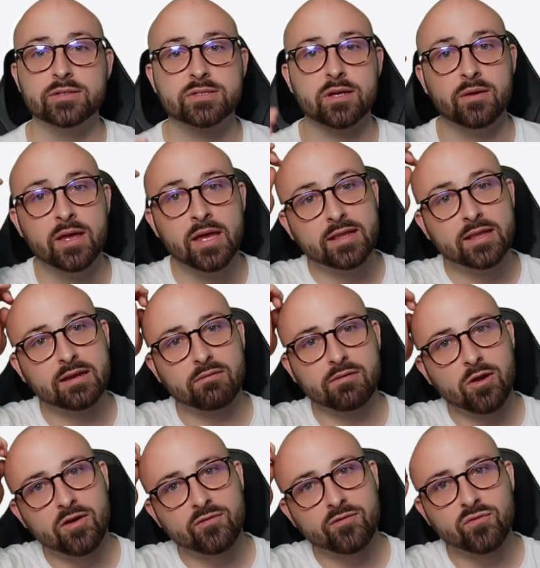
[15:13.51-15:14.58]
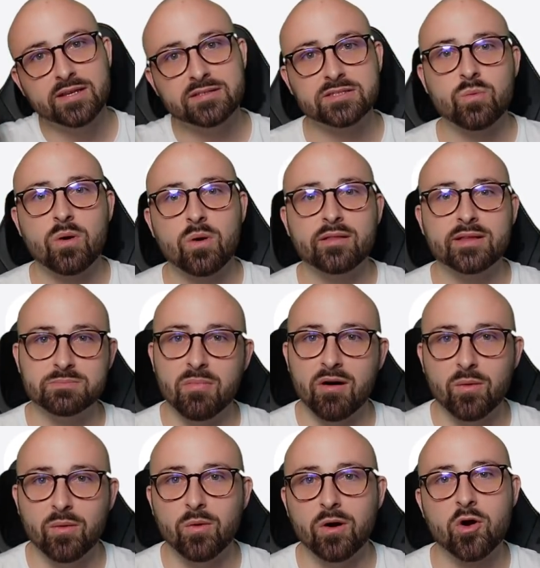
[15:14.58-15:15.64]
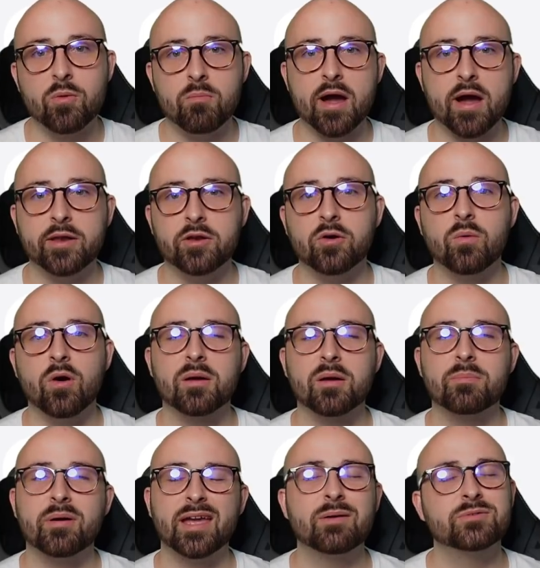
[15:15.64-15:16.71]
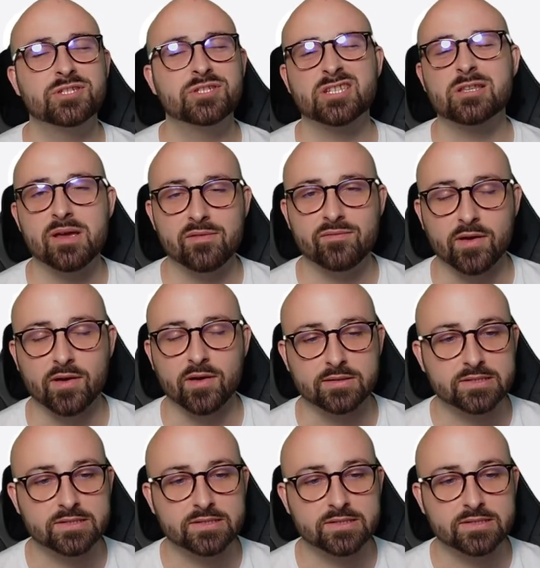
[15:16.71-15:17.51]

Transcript: So there are a lot of reasons why this might work or might not work, but it was just a bit of fun.